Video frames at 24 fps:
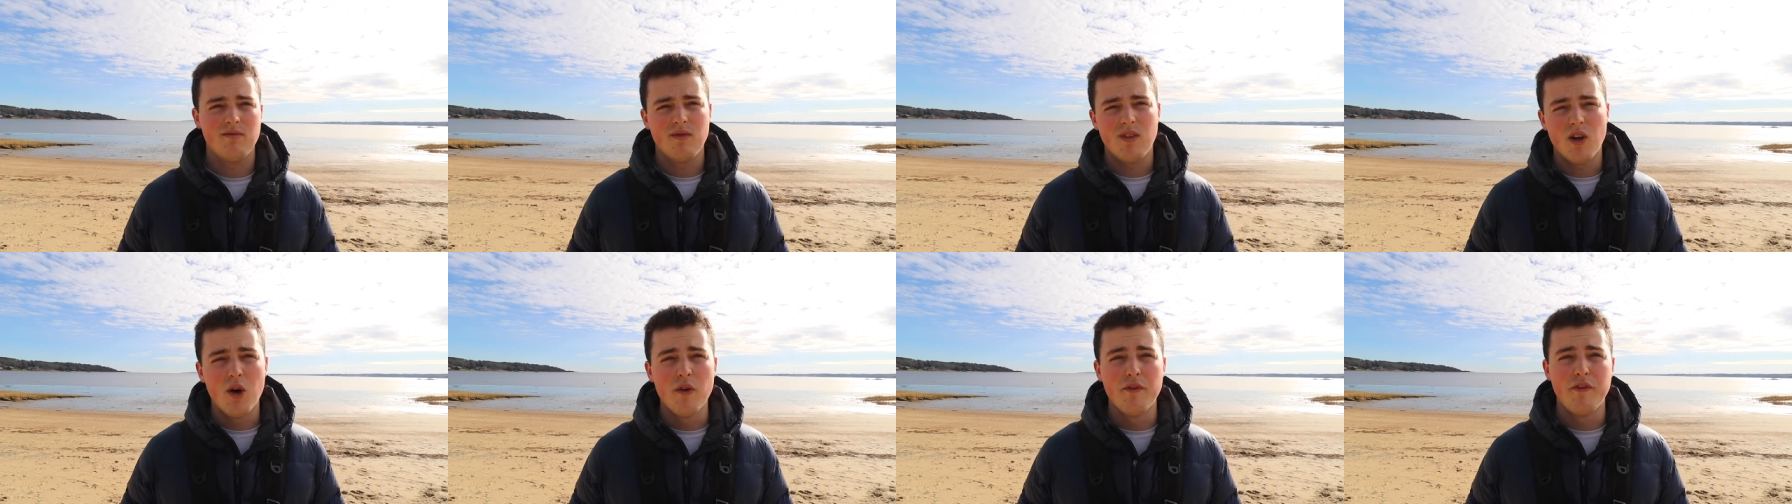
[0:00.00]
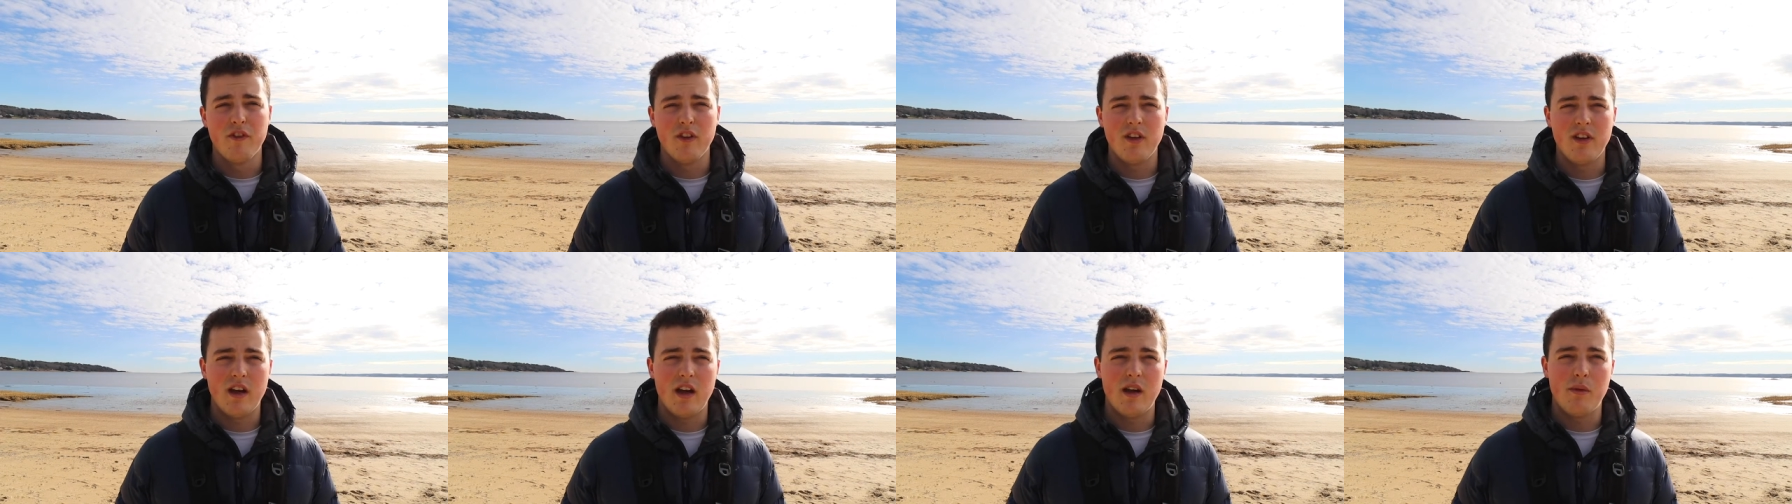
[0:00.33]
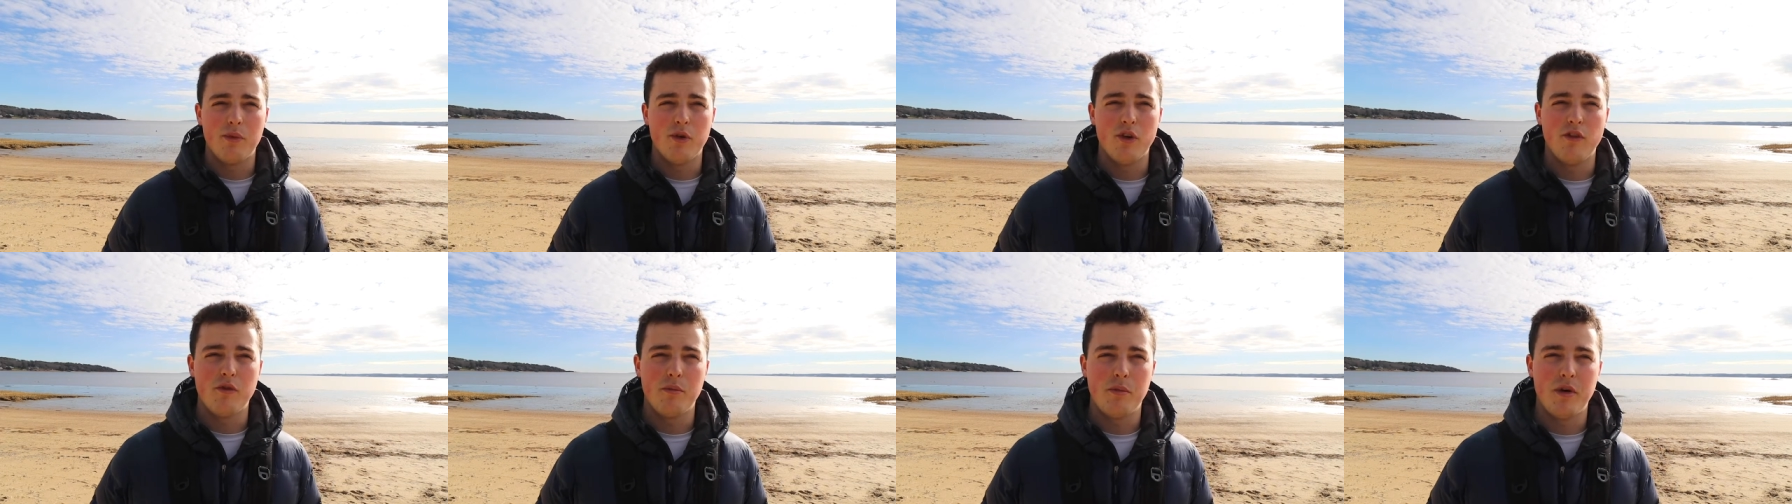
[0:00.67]
hopefully I
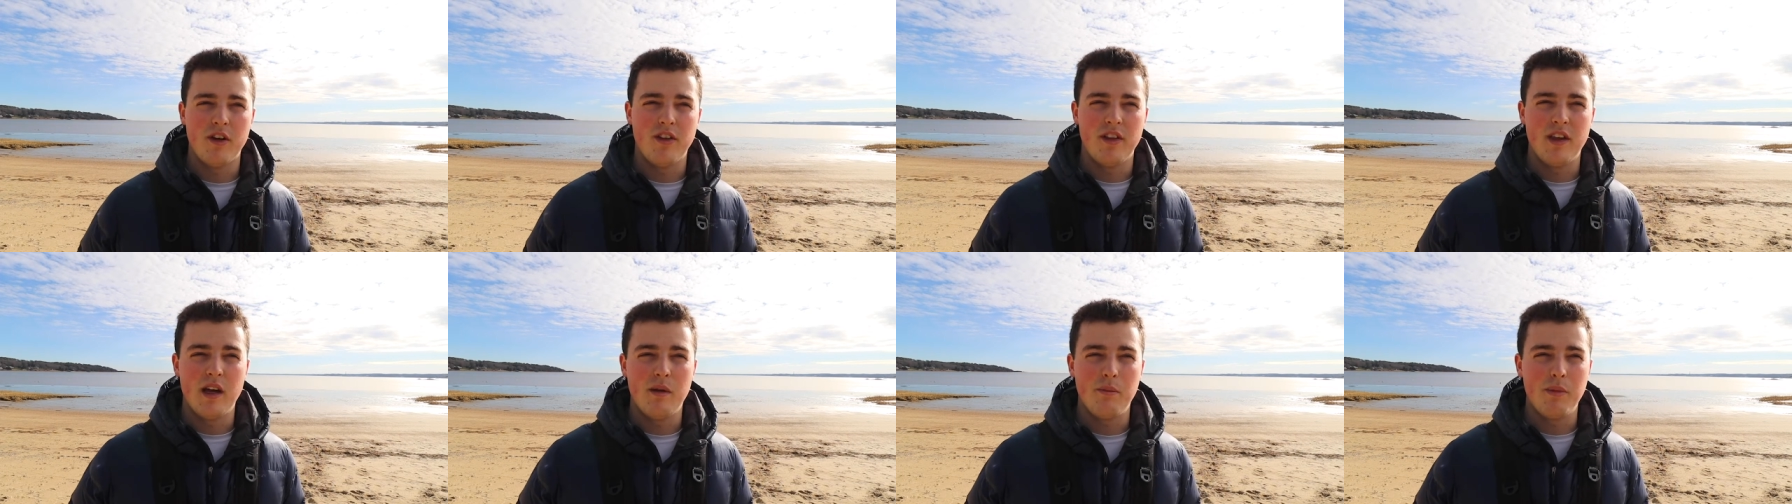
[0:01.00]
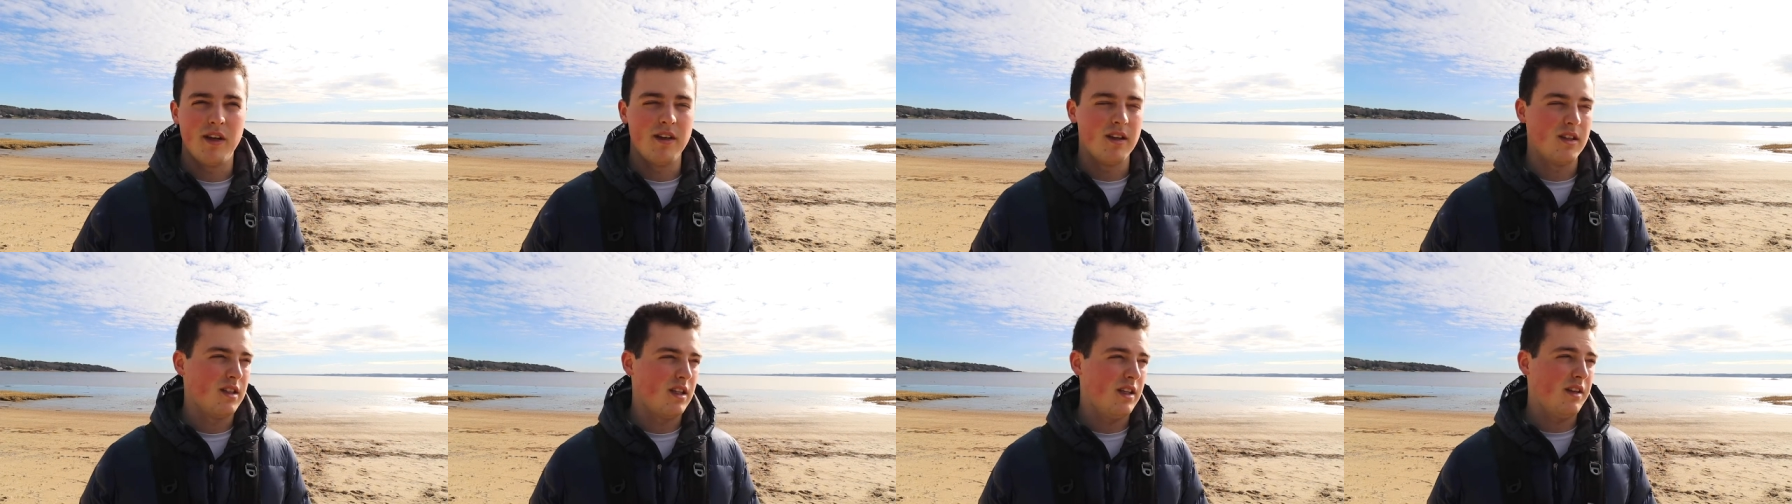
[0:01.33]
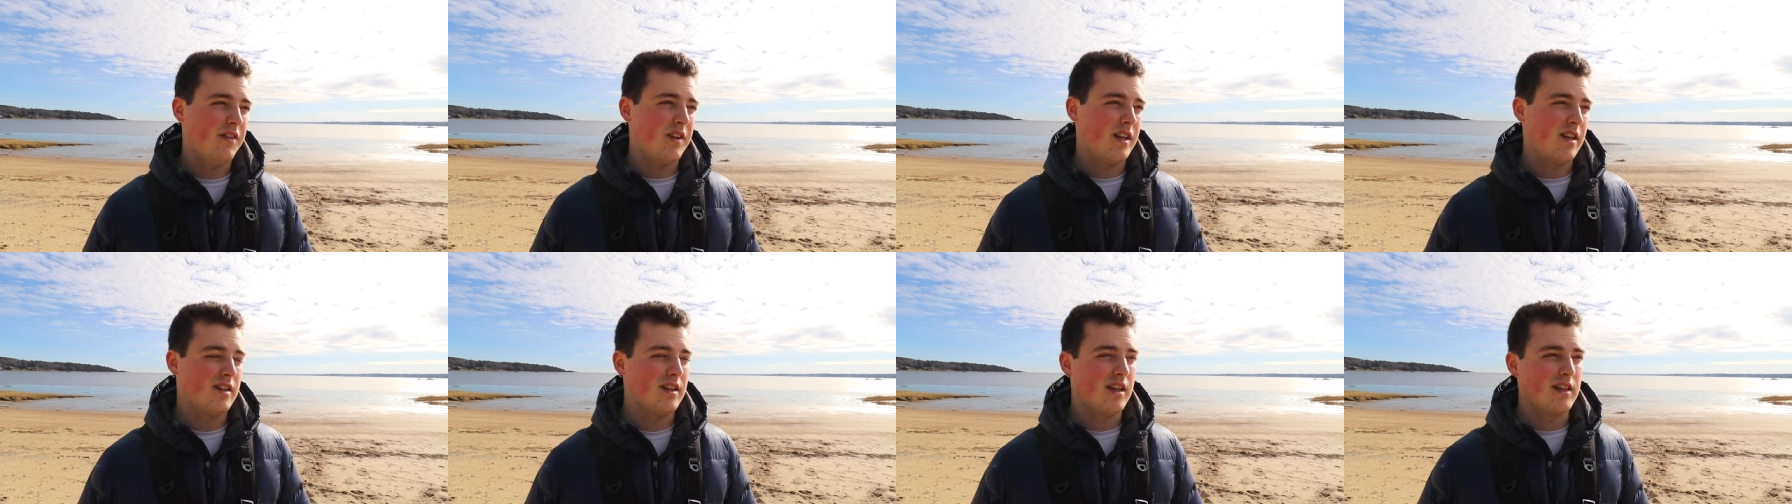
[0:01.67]
improve upon that, because
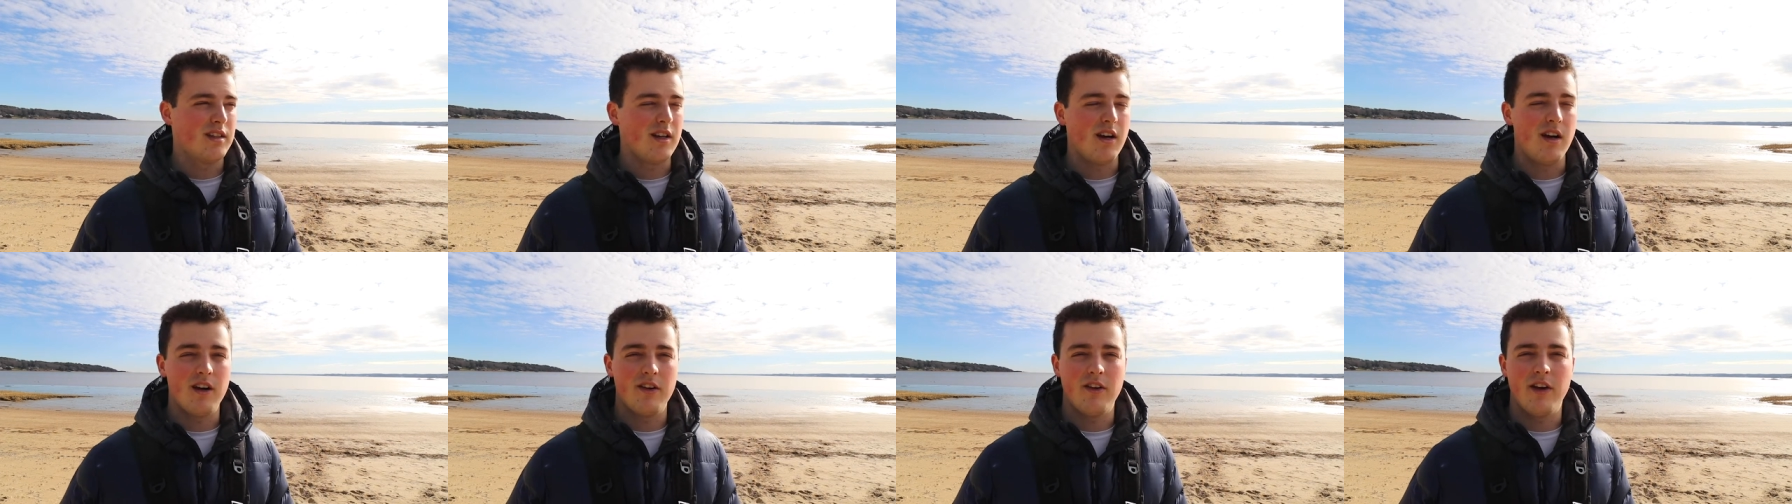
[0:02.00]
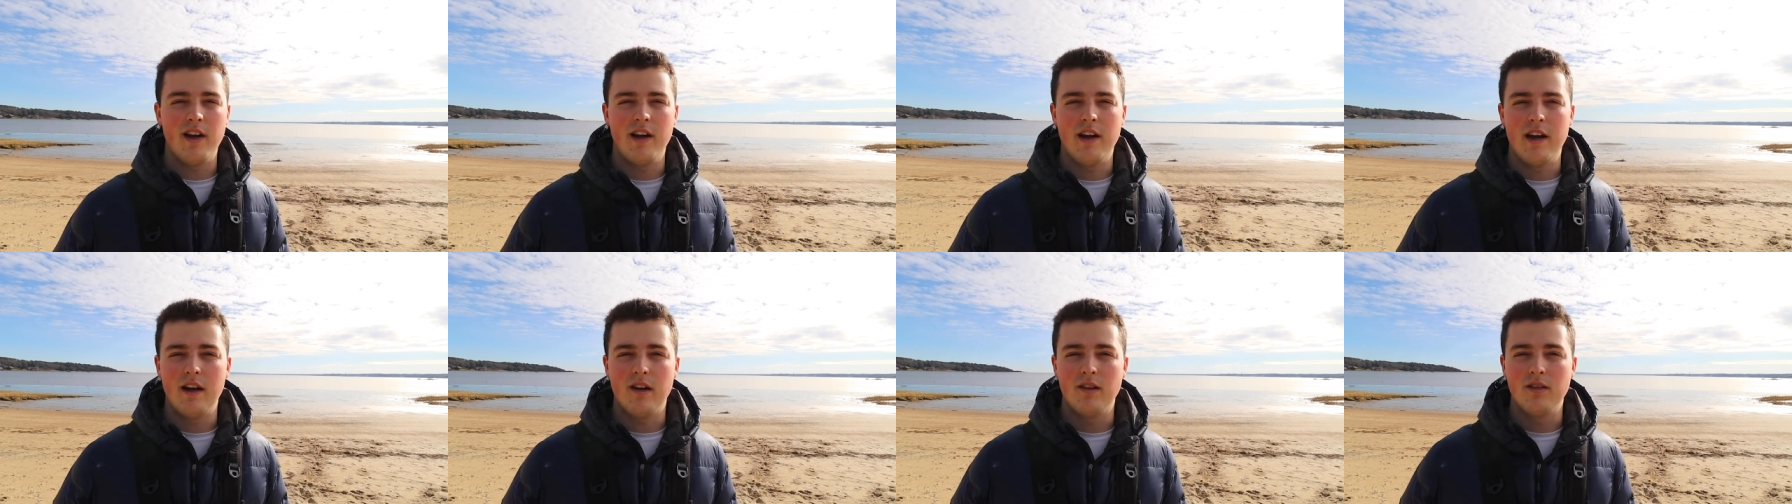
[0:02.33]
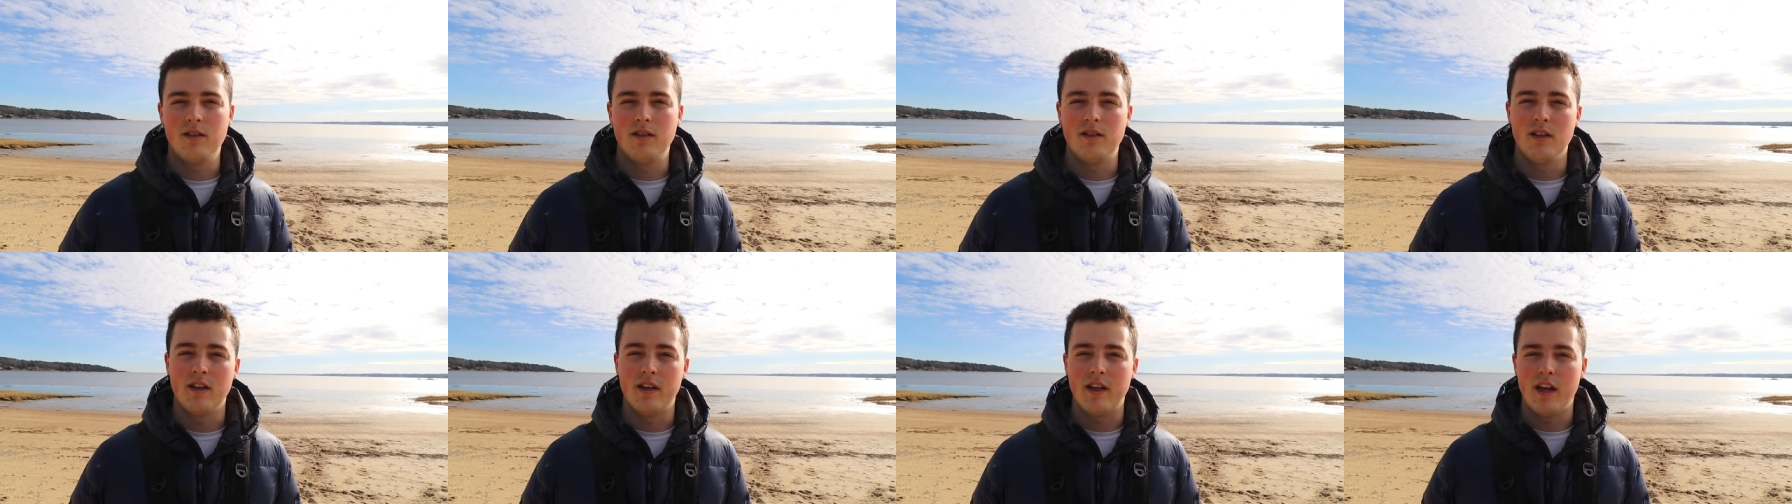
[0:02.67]
even as I talk right now
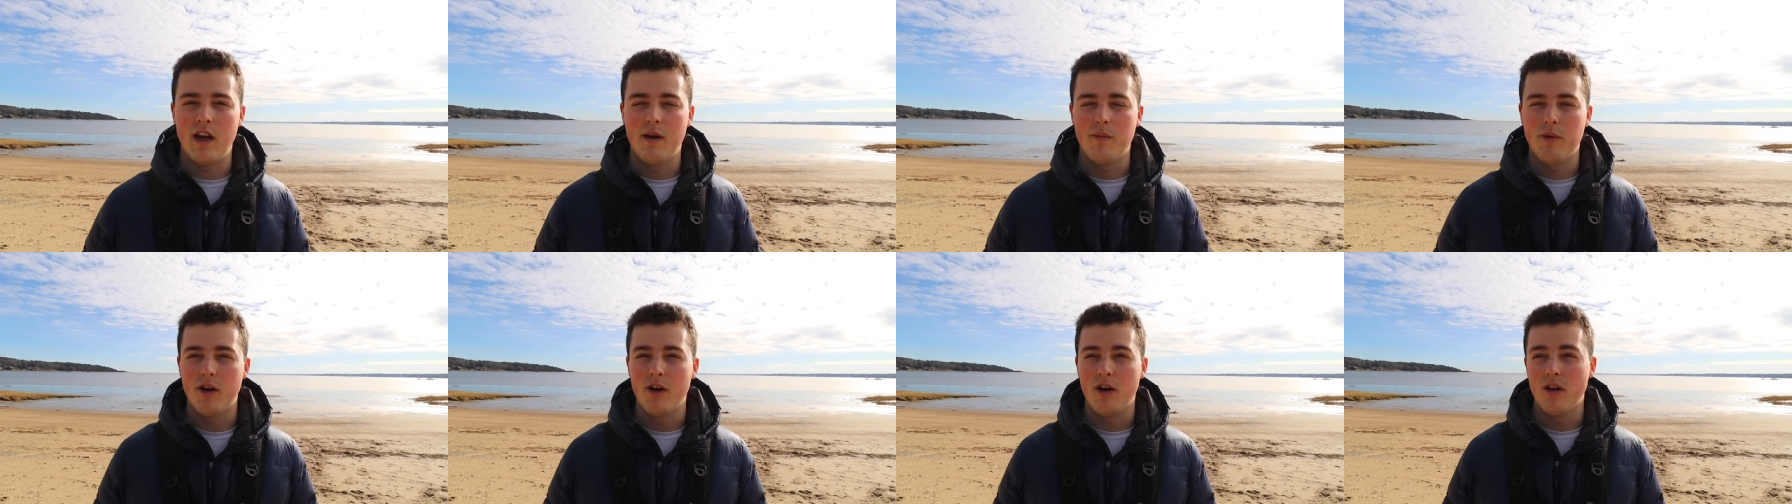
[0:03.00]
to the camera